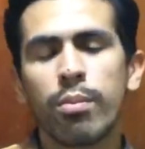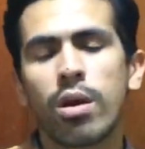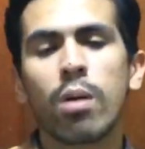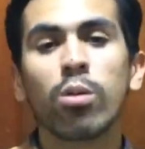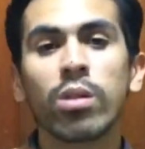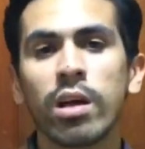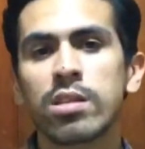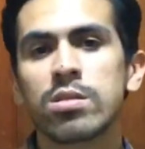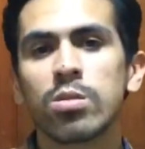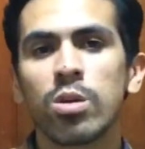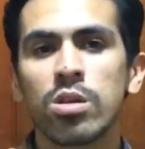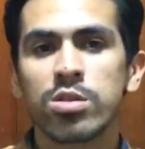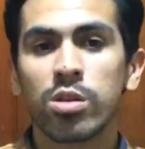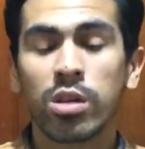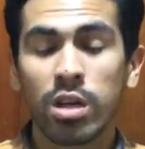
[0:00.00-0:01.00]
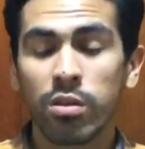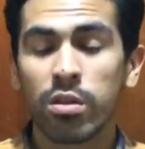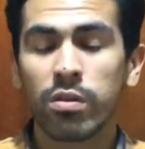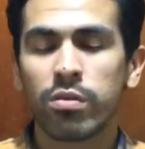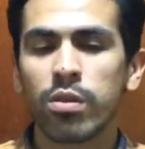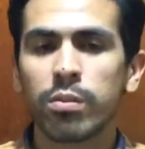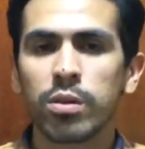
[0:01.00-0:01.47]
But I would like to also
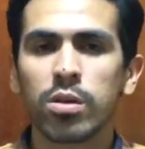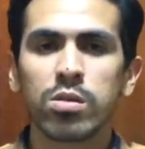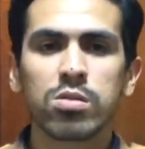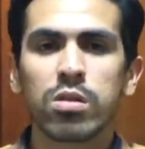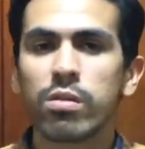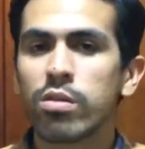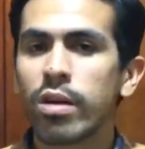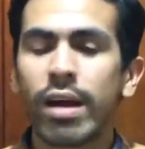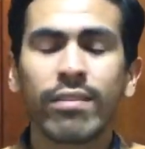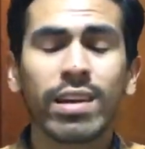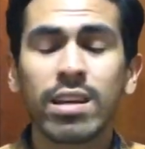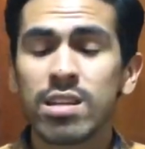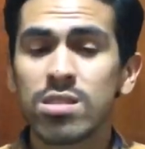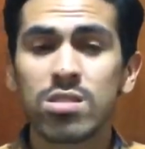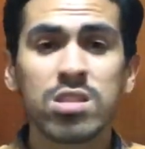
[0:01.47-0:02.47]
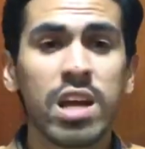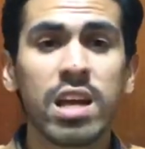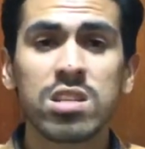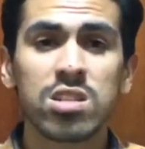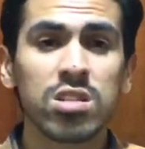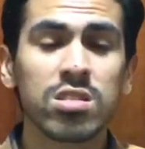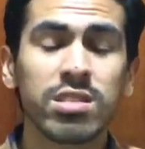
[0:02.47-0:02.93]
hear it from you. So if you have any
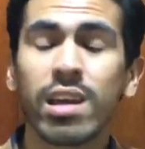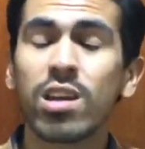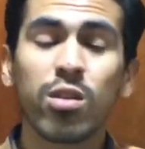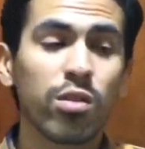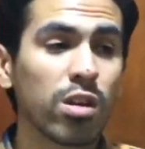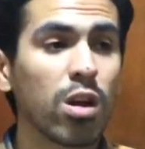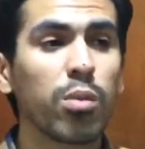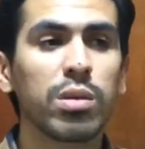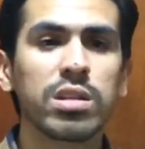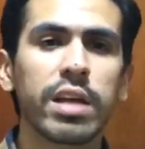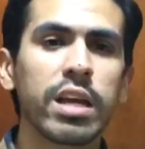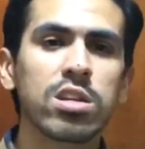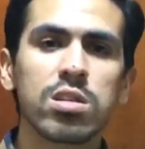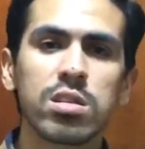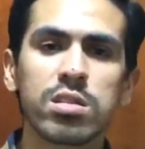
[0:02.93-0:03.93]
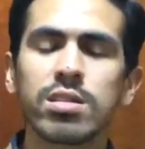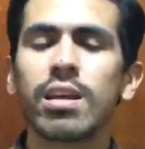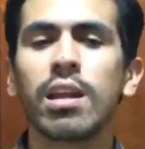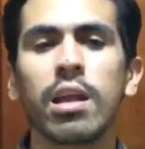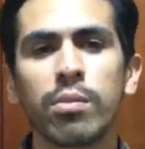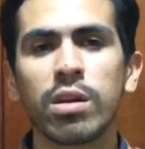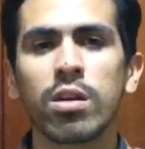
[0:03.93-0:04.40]
suggestions, any recommendations,
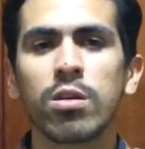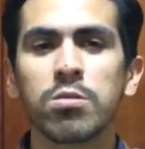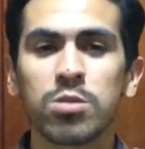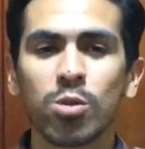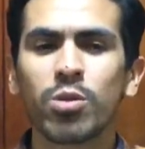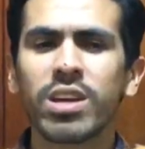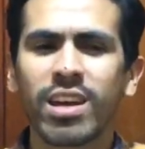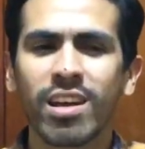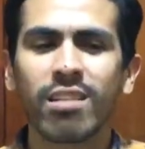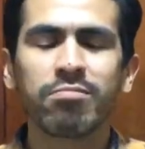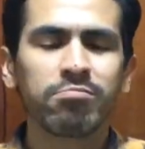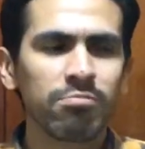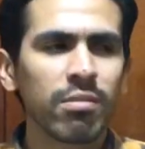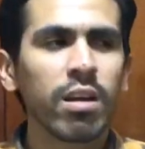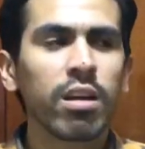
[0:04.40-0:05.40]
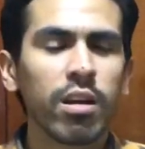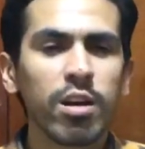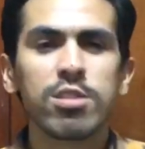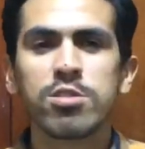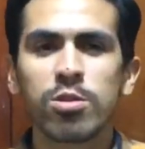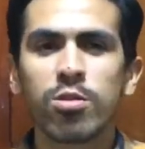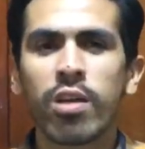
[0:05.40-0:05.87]
let me know so we can
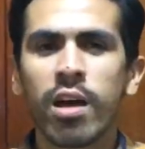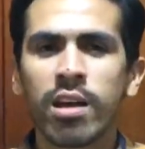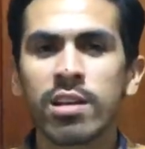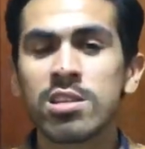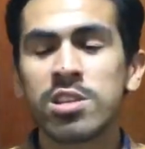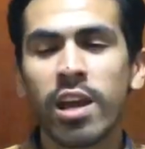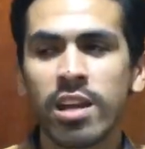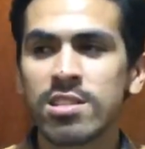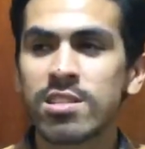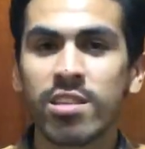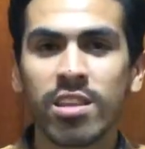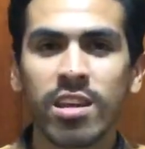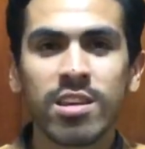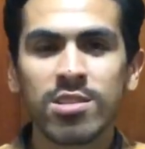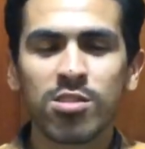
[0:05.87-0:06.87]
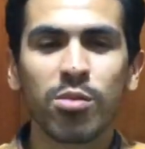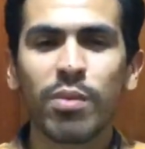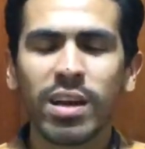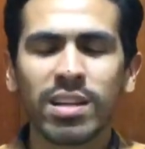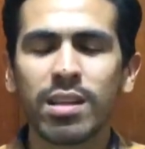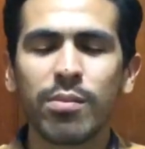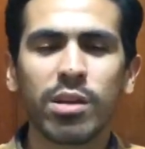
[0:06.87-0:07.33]
do that and change things to
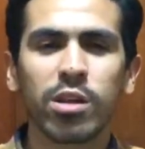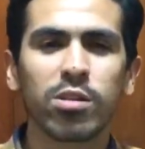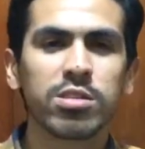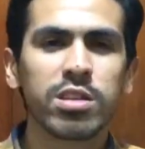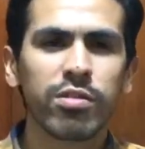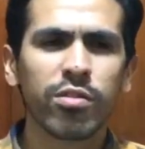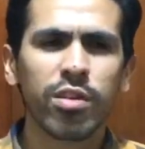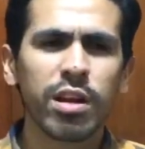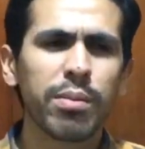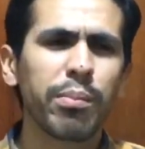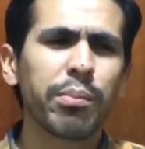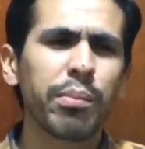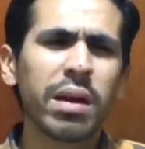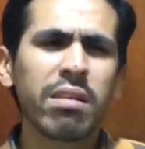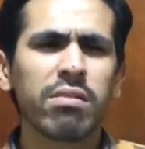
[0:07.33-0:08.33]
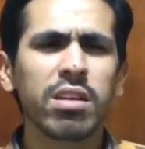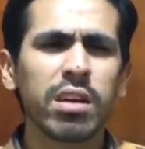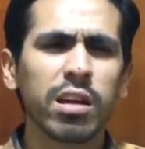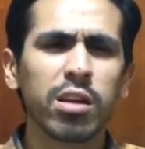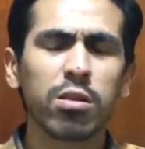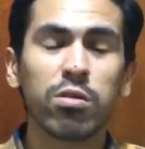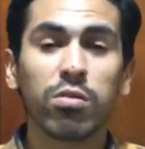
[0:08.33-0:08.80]
make them a little different,
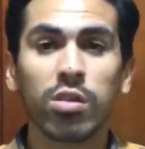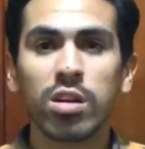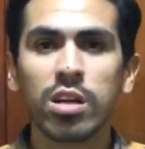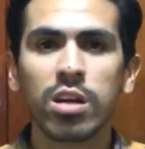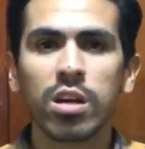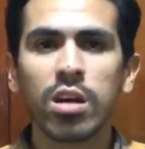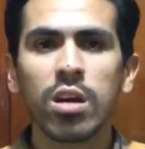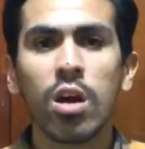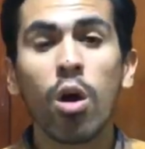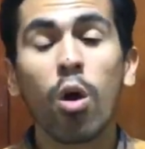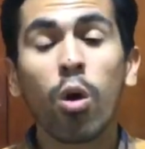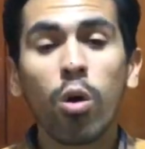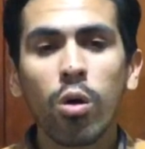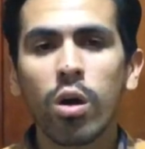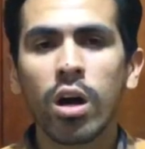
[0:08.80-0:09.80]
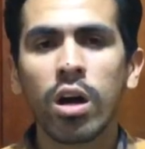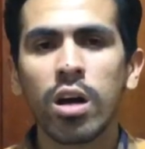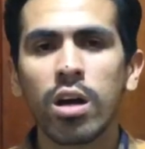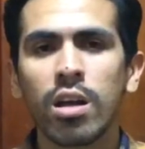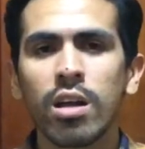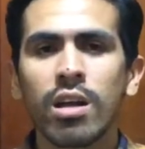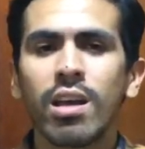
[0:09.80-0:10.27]
maybe a little funnier
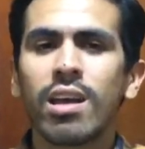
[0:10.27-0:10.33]
or